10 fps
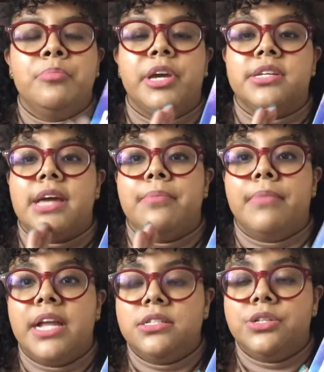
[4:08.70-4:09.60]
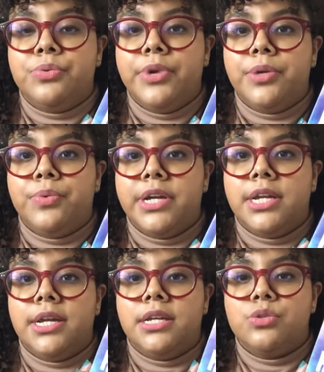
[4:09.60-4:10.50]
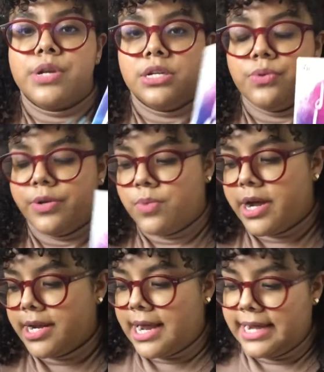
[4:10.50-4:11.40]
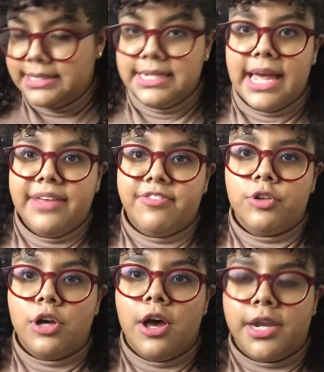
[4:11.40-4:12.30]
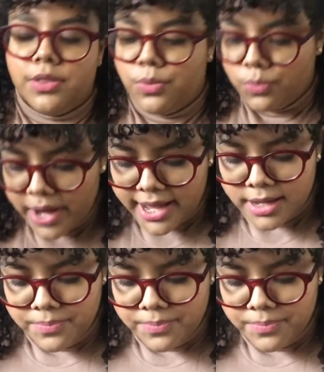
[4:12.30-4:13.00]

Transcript: because I meant to reread it in 2021 and life got in the way.